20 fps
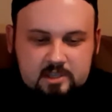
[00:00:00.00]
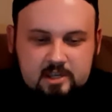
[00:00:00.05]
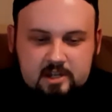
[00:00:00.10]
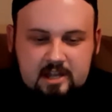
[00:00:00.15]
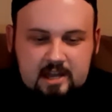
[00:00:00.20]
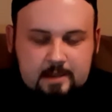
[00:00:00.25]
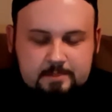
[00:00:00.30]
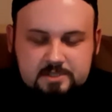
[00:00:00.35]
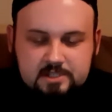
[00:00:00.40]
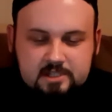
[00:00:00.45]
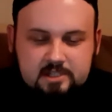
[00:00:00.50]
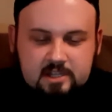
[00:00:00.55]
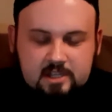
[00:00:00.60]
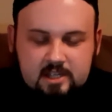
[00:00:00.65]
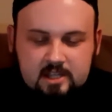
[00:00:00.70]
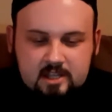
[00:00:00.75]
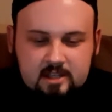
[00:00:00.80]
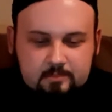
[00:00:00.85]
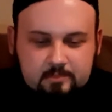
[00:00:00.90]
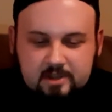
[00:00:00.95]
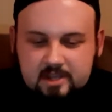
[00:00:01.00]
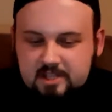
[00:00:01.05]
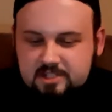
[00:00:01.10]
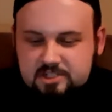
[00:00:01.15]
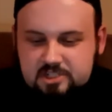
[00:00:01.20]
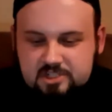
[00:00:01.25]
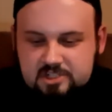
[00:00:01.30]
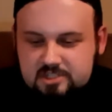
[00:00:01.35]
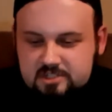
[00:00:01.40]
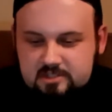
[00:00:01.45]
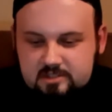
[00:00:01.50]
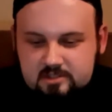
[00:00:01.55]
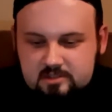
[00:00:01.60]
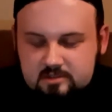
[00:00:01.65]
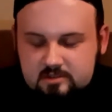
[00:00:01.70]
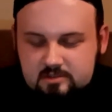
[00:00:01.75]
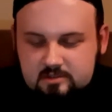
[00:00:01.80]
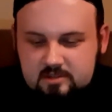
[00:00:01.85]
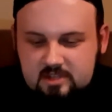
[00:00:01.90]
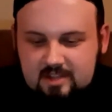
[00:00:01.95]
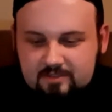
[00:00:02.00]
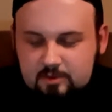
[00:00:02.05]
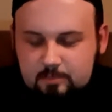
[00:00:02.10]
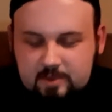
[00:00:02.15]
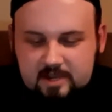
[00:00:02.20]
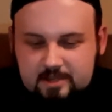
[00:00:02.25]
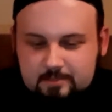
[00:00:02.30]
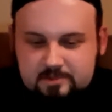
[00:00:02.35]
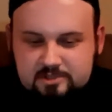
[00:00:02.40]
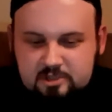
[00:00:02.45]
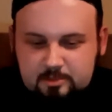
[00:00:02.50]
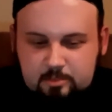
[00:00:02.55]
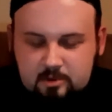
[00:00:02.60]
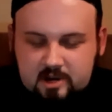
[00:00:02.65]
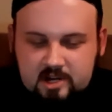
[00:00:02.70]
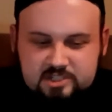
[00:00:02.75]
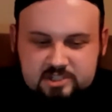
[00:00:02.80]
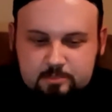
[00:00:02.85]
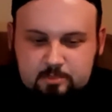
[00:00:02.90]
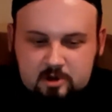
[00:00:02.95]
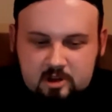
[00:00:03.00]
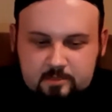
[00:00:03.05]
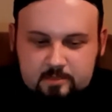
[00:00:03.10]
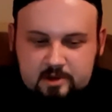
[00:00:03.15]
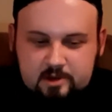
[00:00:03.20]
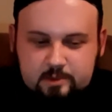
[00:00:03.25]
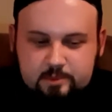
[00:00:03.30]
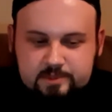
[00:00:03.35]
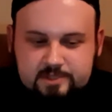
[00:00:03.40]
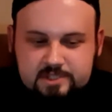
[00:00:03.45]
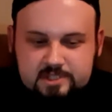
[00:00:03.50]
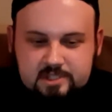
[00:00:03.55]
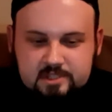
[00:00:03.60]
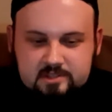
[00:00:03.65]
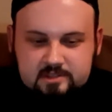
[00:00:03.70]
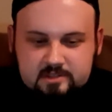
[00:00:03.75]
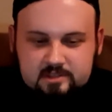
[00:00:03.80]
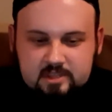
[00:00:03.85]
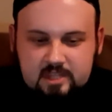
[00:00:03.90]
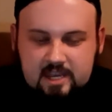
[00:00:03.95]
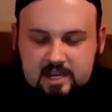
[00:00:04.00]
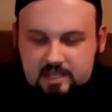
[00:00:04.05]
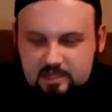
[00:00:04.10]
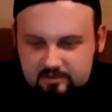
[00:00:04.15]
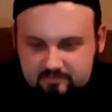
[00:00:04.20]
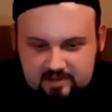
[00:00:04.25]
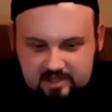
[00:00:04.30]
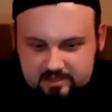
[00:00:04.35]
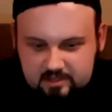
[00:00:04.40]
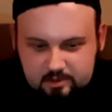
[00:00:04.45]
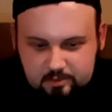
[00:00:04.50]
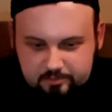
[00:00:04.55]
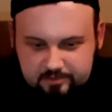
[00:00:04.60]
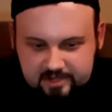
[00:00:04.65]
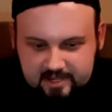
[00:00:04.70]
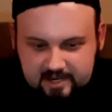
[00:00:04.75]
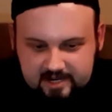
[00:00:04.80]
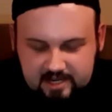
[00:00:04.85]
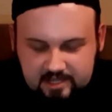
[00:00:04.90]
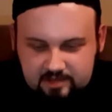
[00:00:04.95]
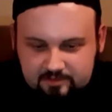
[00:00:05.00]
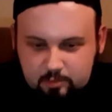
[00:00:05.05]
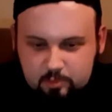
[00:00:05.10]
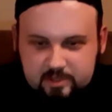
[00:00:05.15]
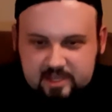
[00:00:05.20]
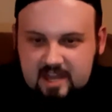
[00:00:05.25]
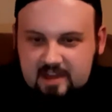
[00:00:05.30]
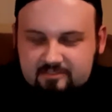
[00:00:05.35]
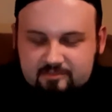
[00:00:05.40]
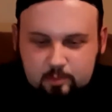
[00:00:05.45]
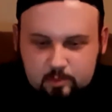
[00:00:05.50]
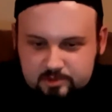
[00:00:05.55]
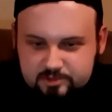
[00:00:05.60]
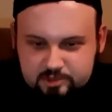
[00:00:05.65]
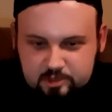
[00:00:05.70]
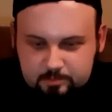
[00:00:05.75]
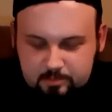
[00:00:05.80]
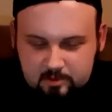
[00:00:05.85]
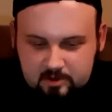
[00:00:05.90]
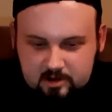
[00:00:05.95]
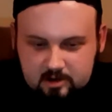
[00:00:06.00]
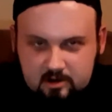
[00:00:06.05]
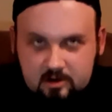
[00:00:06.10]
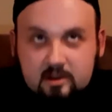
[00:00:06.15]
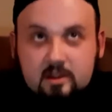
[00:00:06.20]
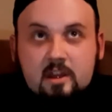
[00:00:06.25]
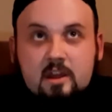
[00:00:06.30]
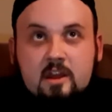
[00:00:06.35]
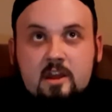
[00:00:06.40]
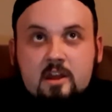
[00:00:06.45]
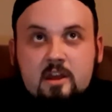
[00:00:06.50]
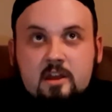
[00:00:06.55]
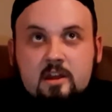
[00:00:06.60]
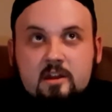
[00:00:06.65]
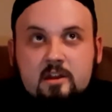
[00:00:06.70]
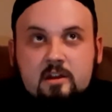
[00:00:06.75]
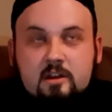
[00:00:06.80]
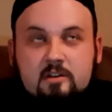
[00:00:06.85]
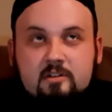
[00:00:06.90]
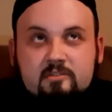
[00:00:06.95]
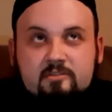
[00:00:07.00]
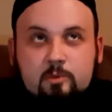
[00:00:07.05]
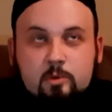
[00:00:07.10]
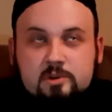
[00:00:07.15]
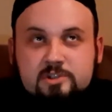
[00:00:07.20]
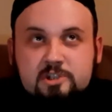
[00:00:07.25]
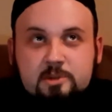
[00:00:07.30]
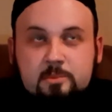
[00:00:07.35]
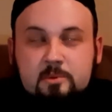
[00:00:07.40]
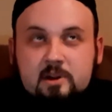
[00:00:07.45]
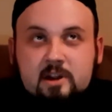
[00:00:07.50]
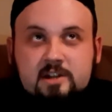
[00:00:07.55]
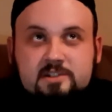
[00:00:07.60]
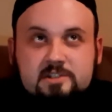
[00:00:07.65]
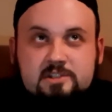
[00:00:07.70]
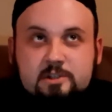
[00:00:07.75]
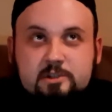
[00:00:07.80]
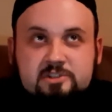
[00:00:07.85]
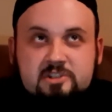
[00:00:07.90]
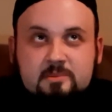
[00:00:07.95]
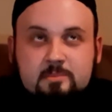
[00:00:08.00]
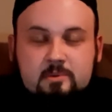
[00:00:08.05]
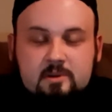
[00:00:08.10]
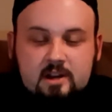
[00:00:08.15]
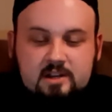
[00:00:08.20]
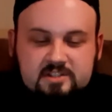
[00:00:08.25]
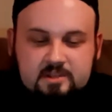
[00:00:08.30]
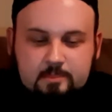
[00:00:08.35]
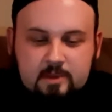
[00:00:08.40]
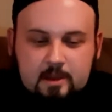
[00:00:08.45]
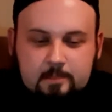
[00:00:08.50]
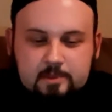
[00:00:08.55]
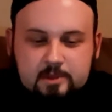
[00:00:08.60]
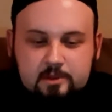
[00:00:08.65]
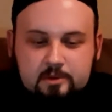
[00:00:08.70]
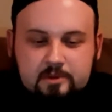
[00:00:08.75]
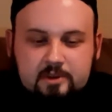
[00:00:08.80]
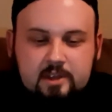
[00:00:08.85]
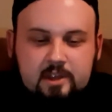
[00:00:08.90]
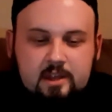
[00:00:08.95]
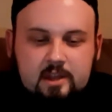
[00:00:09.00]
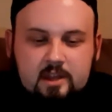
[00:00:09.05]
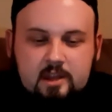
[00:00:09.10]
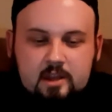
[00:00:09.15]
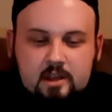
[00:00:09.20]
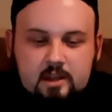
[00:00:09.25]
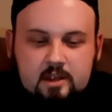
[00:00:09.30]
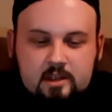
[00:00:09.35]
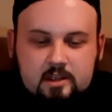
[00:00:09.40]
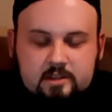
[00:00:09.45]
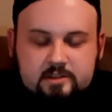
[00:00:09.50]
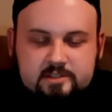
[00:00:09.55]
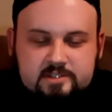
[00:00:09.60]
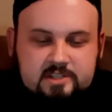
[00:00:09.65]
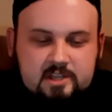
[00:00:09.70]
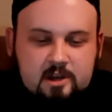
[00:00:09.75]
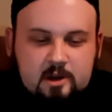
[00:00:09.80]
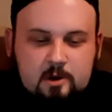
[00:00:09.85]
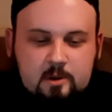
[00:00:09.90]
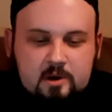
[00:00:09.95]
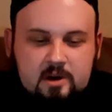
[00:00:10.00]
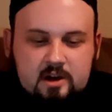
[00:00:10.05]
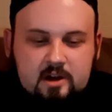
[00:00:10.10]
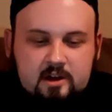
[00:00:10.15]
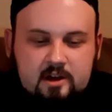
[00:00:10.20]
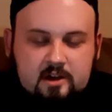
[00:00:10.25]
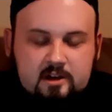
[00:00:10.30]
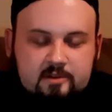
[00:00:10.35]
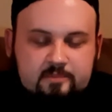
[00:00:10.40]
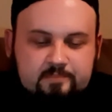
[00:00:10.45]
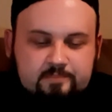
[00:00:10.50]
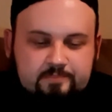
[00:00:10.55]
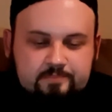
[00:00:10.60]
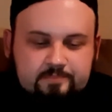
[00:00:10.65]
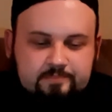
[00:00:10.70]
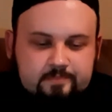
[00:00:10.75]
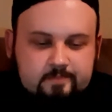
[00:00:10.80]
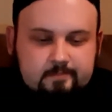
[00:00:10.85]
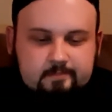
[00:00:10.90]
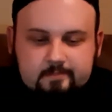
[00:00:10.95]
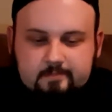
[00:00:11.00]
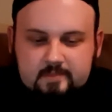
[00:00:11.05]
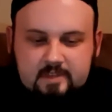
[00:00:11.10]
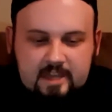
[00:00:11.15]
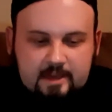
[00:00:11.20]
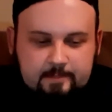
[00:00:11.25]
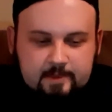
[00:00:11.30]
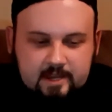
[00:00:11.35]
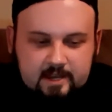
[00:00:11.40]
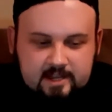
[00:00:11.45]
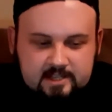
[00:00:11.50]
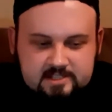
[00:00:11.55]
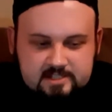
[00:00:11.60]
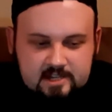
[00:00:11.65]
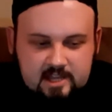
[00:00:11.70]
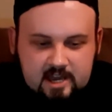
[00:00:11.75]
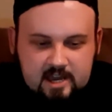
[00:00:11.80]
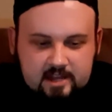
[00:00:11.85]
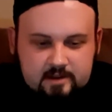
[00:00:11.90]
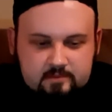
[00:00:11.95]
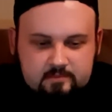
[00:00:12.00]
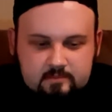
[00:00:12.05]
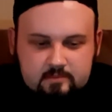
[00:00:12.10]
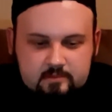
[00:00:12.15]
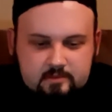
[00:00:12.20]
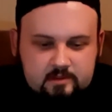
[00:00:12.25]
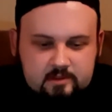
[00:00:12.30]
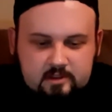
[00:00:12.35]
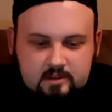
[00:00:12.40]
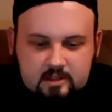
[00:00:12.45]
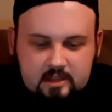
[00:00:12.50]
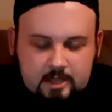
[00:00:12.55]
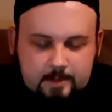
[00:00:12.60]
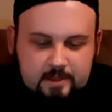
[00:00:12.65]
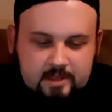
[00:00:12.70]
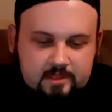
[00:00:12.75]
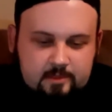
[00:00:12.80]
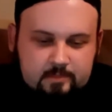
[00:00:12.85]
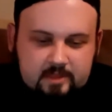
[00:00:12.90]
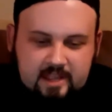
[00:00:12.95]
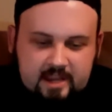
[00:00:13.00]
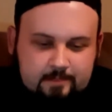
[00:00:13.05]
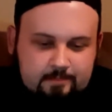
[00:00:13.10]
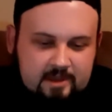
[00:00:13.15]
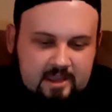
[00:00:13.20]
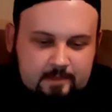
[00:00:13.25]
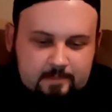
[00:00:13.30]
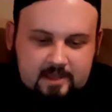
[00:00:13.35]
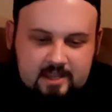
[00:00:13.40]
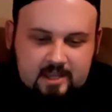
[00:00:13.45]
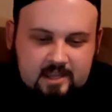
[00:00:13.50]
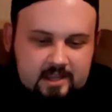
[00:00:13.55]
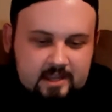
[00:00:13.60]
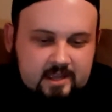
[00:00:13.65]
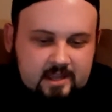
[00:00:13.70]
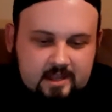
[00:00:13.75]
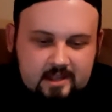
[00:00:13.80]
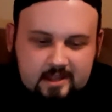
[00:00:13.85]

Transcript: option, because just if you pick up the super rares and the promos, like, you've got the whole deck, and you've only got 4 super rares and 2 super rares in my build. So I mean, it's not. I mean, like maybe